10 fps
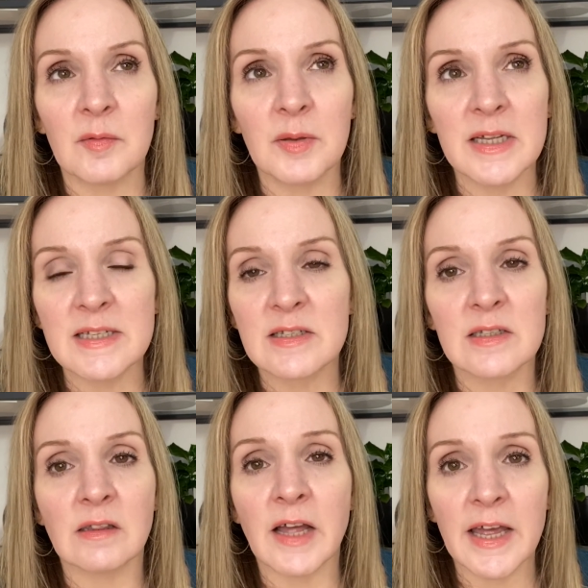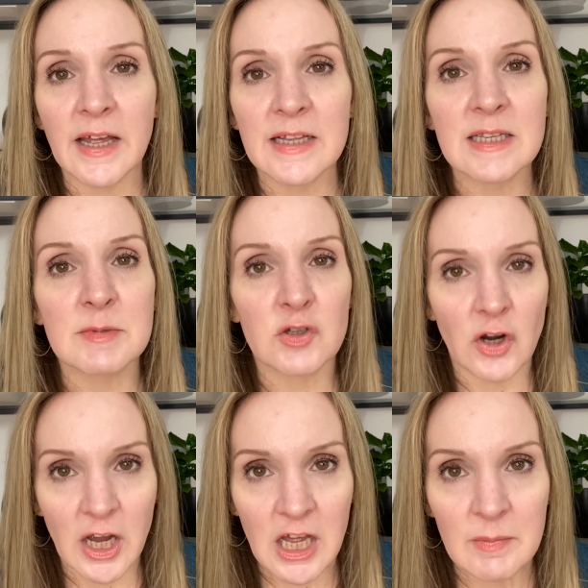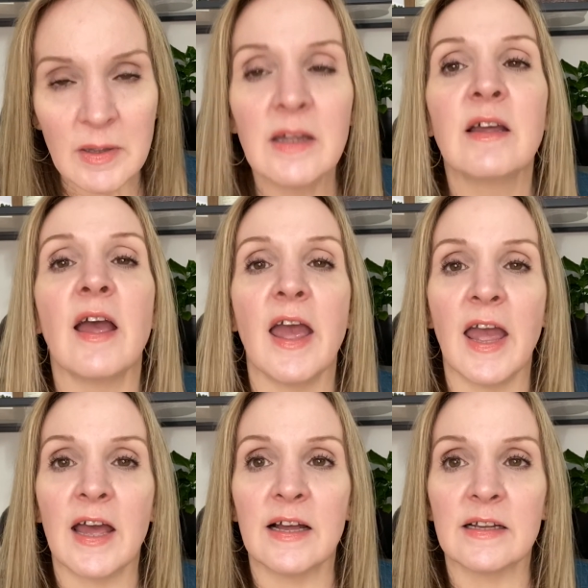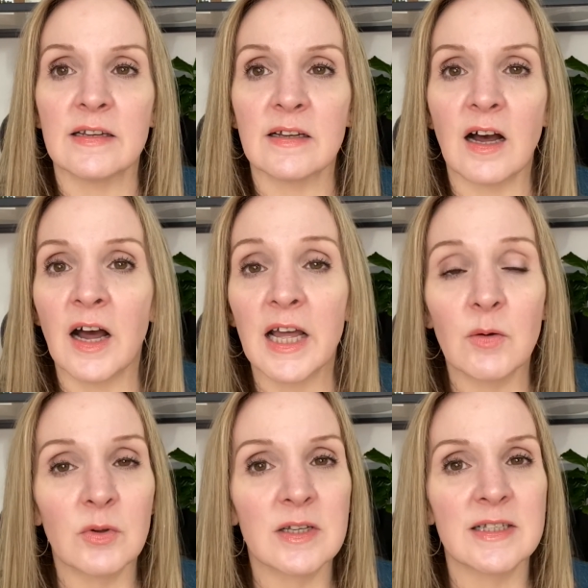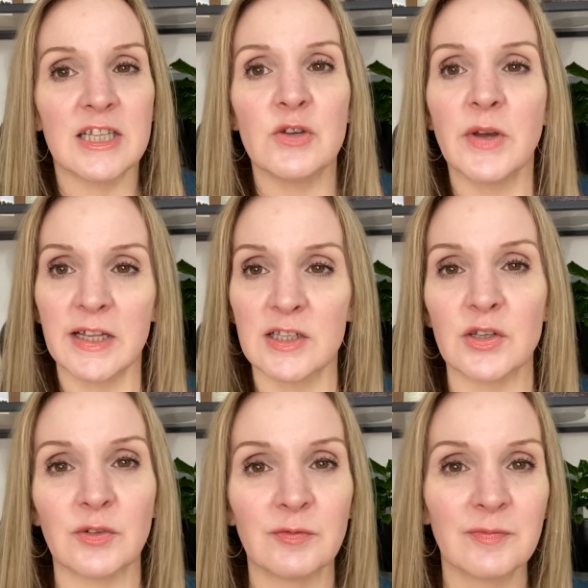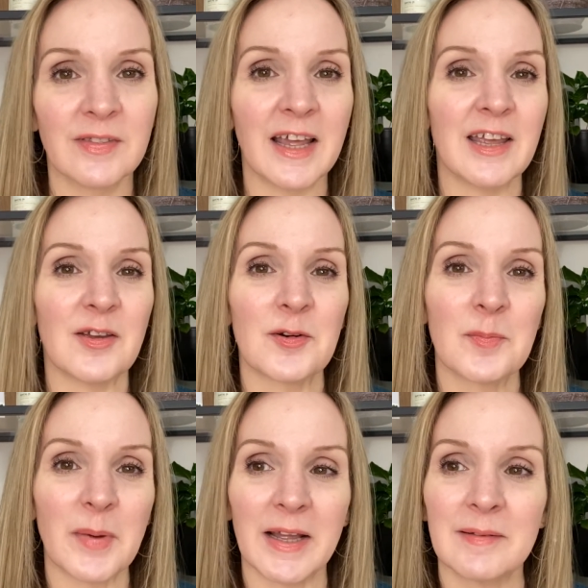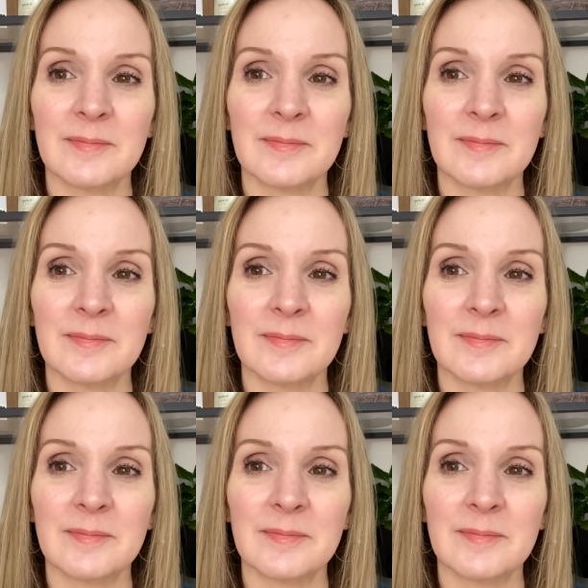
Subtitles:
Please like and subscribe, and I will see you again soon. Thank you. Bye.